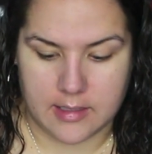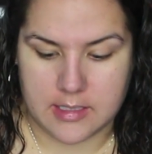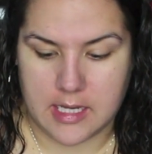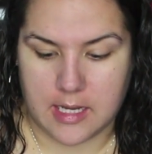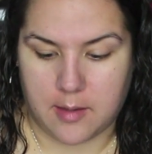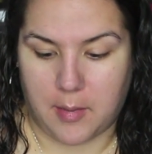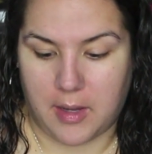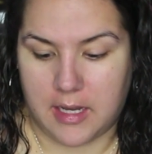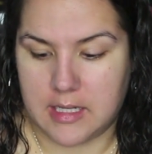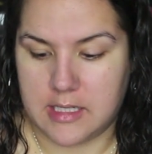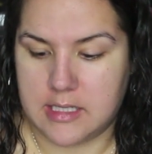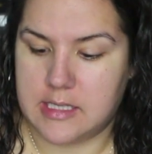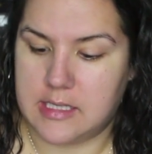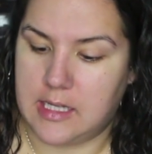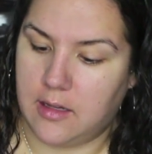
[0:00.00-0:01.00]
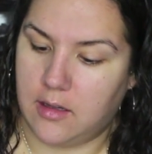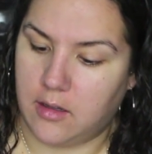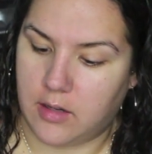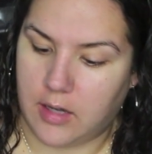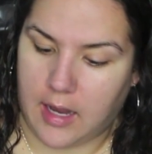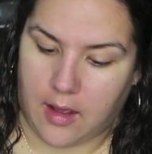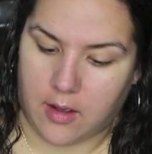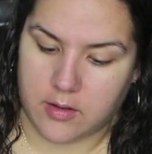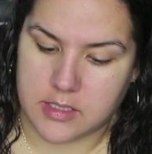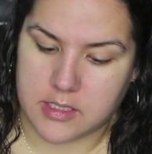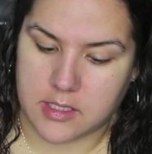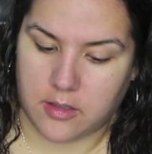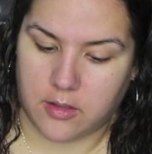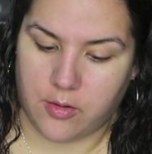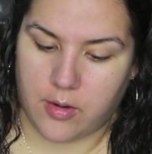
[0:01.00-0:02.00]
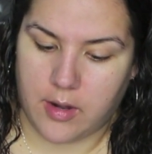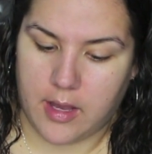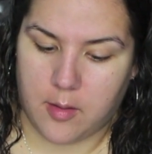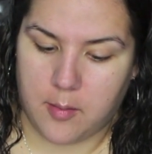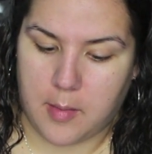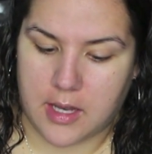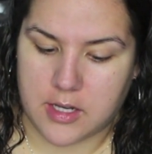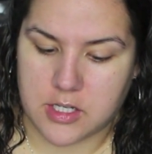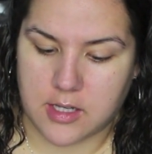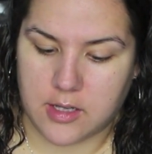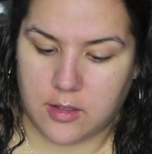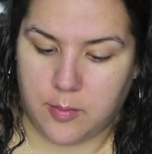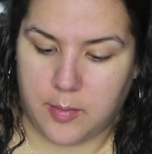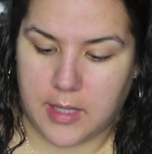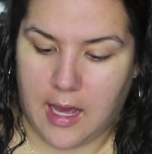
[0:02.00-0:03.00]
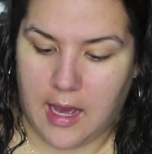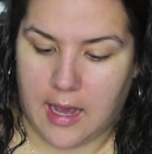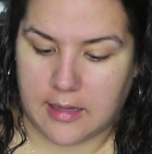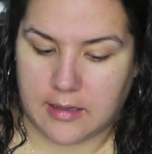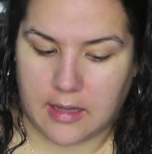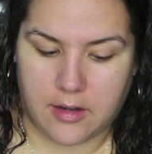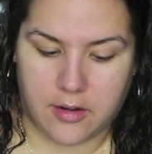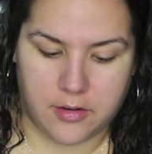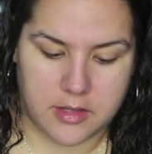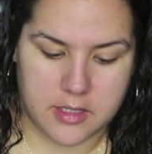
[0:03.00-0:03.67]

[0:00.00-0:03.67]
take my concealer now. It's the L'Oreal Magic Lumi Highlighter.